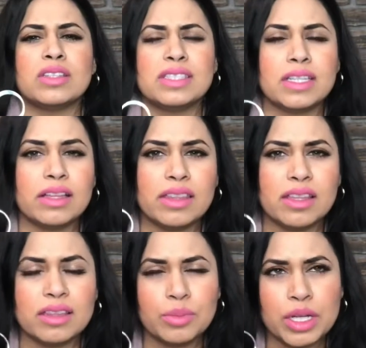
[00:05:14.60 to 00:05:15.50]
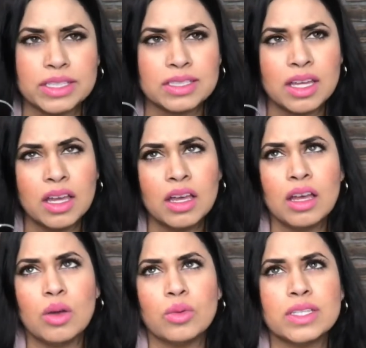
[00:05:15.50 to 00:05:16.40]
on sale. I think the price
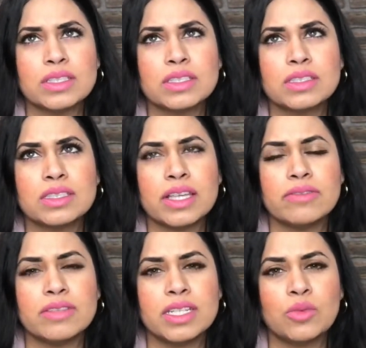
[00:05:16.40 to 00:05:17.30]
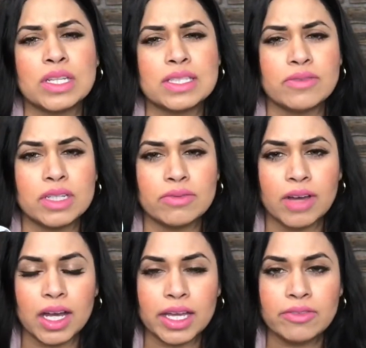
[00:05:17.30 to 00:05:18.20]
was seven
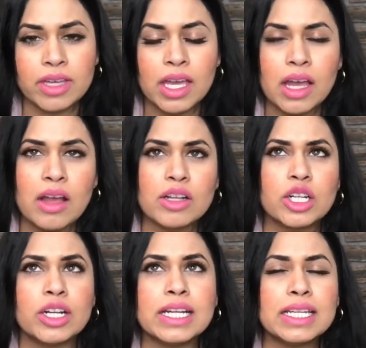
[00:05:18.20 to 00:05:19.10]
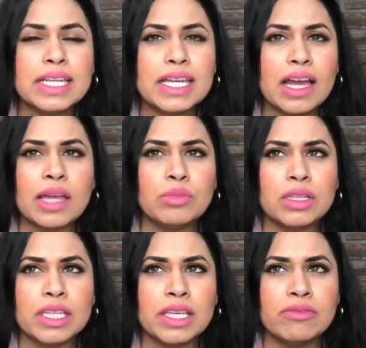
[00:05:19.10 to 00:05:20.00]
175 Currently, I
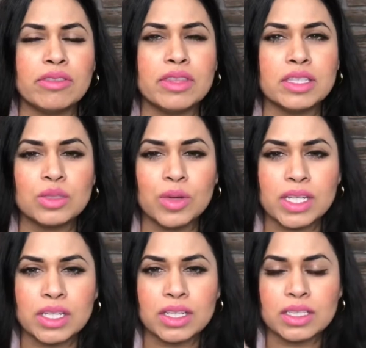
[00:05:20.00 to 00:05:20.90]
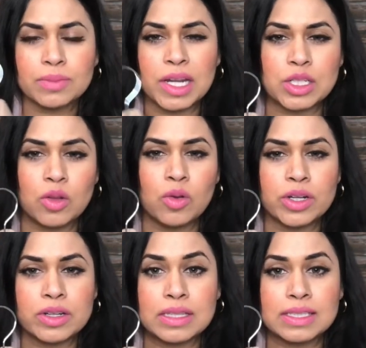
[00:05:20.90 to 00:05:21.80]
believe this one you can special
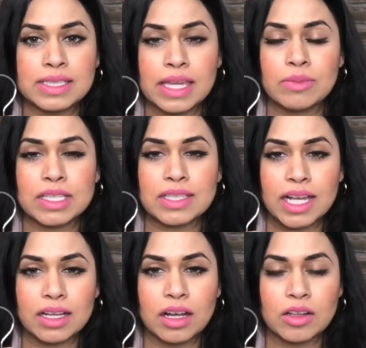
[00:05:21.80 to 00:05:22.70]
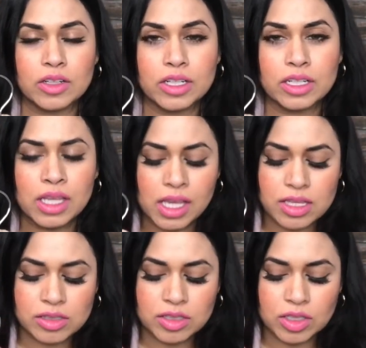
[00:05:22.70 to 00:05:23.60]
order the same exact color.
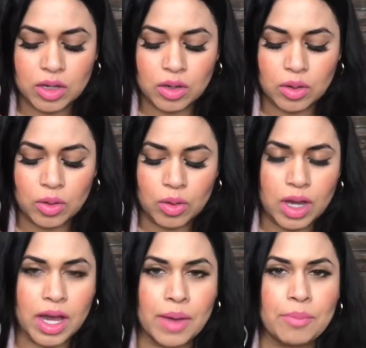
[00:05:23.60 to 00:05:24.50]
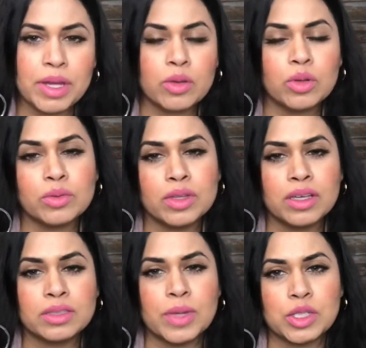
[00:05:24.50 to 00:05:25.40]
So, um, but it will,
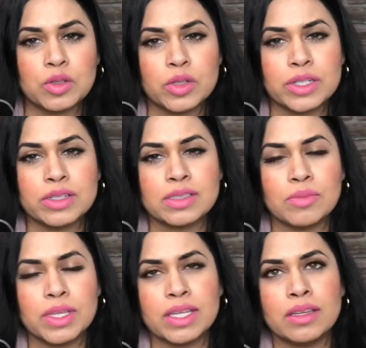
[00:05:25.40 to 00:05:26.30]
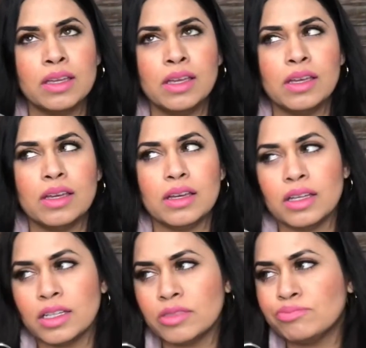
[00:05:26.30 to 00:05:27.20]
a special order is something
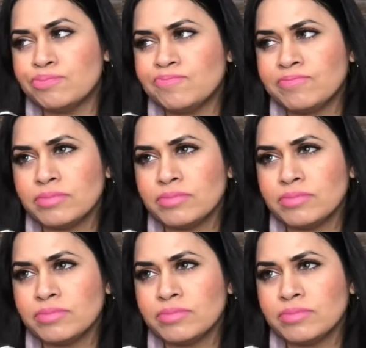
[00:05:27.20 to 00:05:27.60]
um,